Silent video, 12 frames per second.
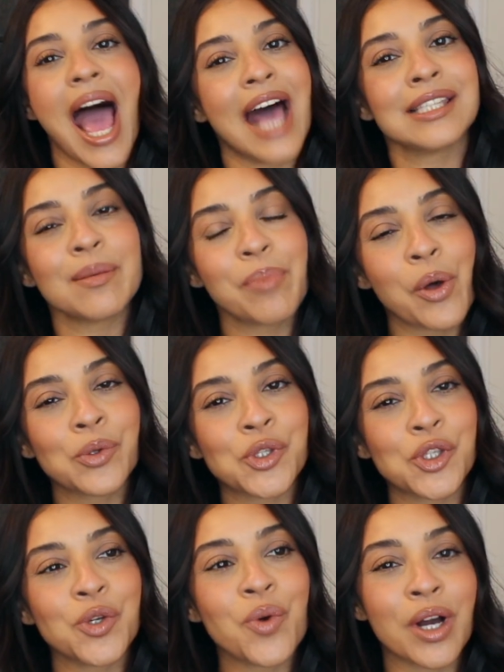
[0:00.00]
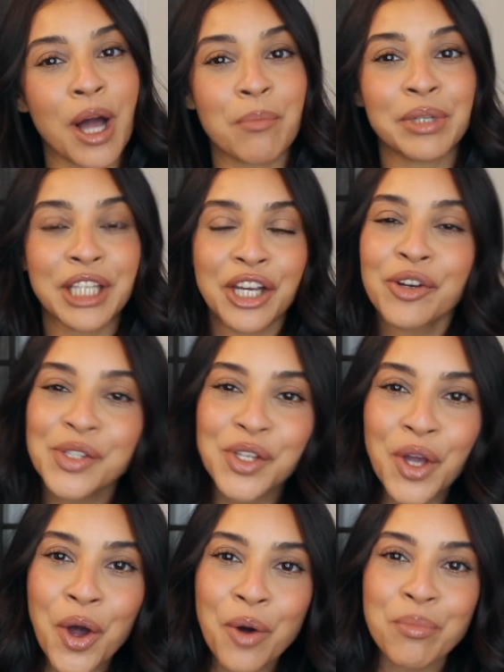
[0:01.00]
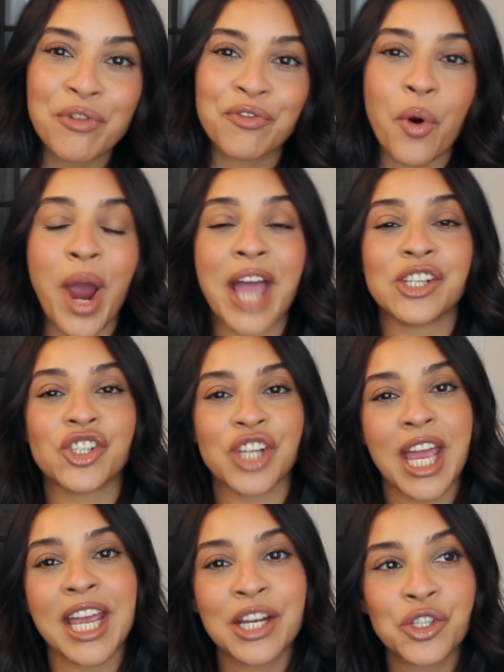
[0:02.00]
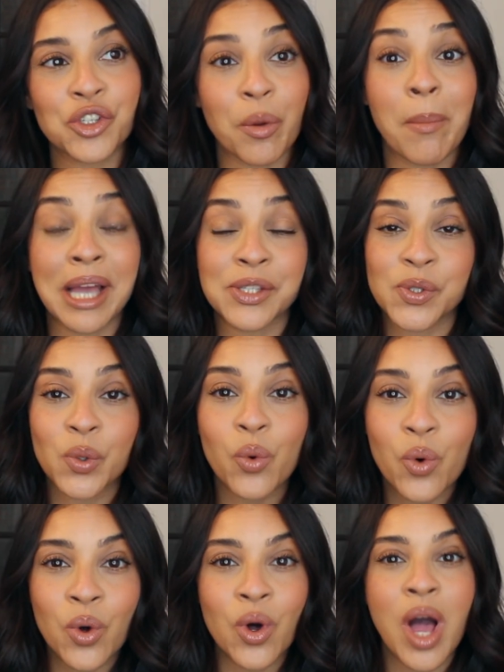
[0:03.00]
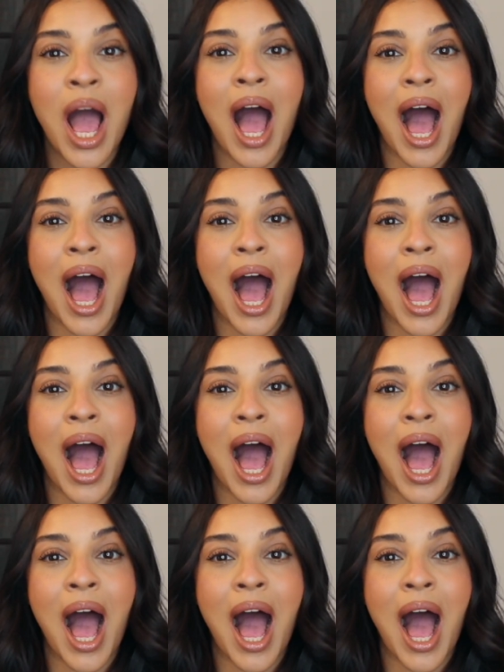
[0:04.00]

as opposed to a couple of years ago before I changed my school.